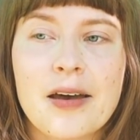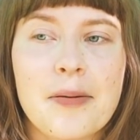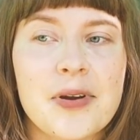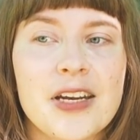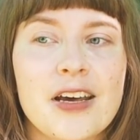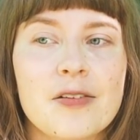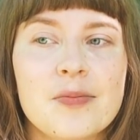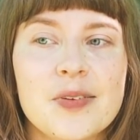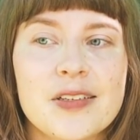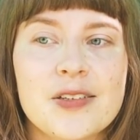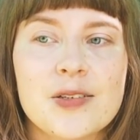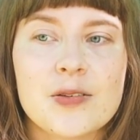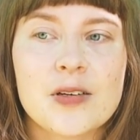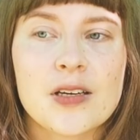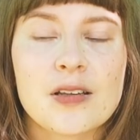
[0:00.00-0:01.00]
mean, I've been
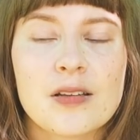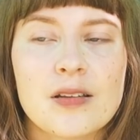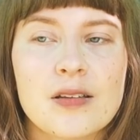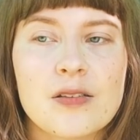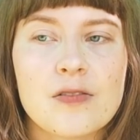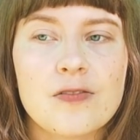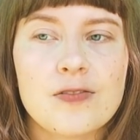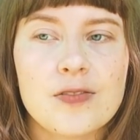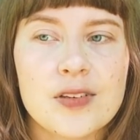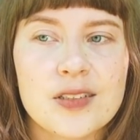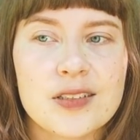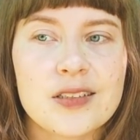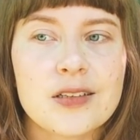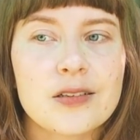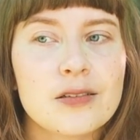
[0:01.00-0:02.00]
doing
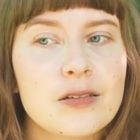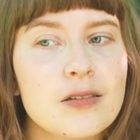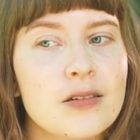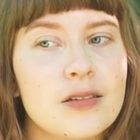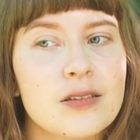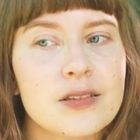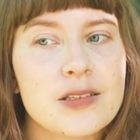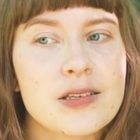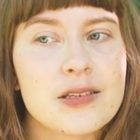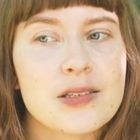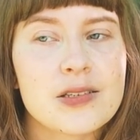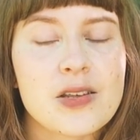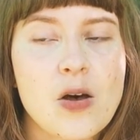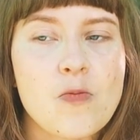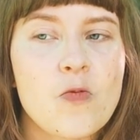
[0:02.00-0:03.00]
physio
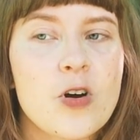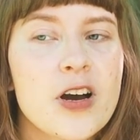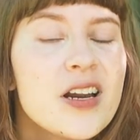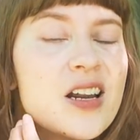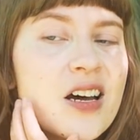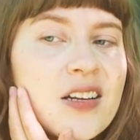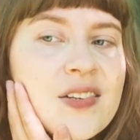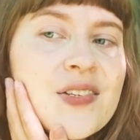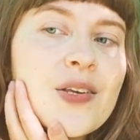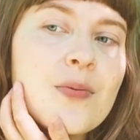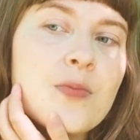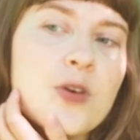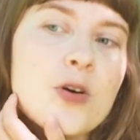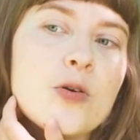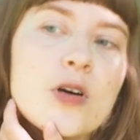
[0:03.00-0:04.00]
somewhat and
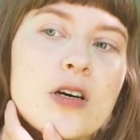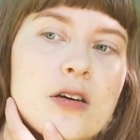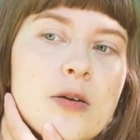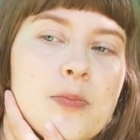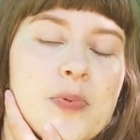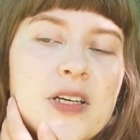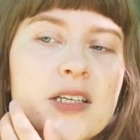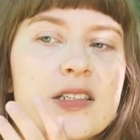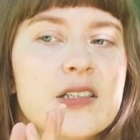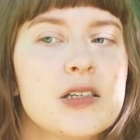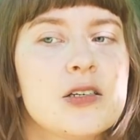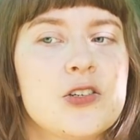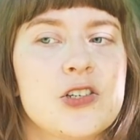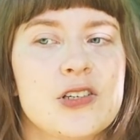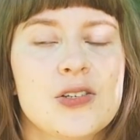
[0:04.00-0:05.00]
some yoga, but
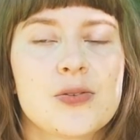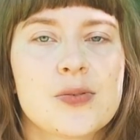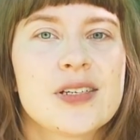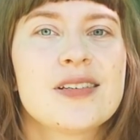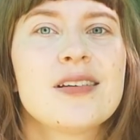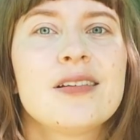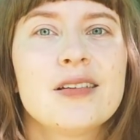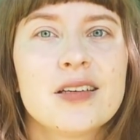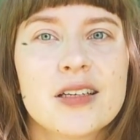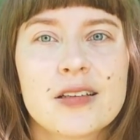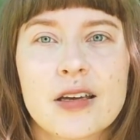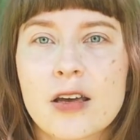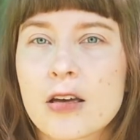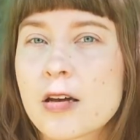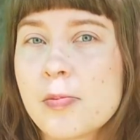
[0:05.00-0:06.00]
just recently,
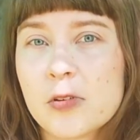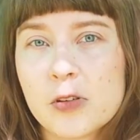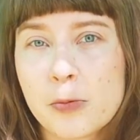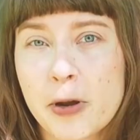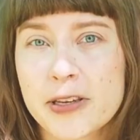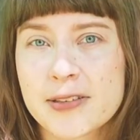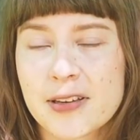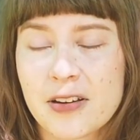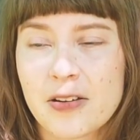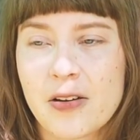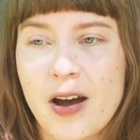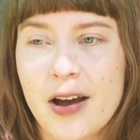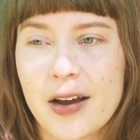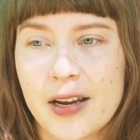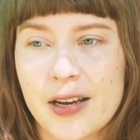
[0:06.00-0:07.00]
like a couple of weeks ago,
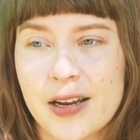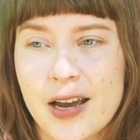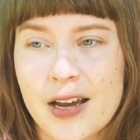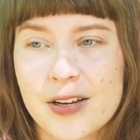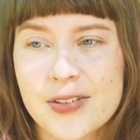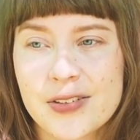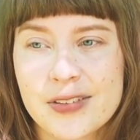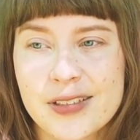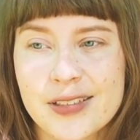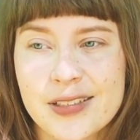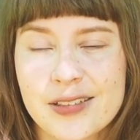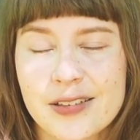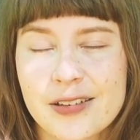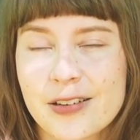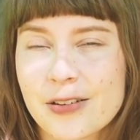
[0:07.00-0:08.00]
I actually
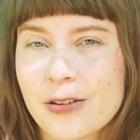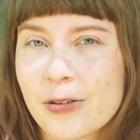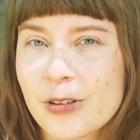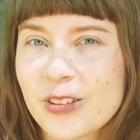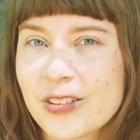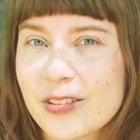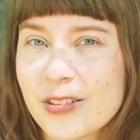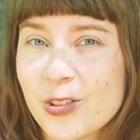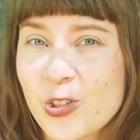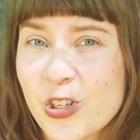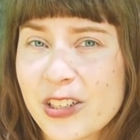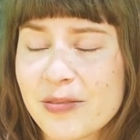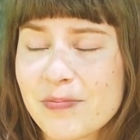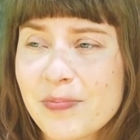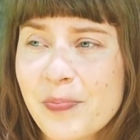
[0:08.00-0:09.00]
started going to the
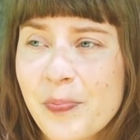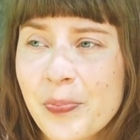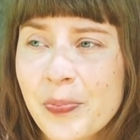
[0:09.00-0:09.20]
gym,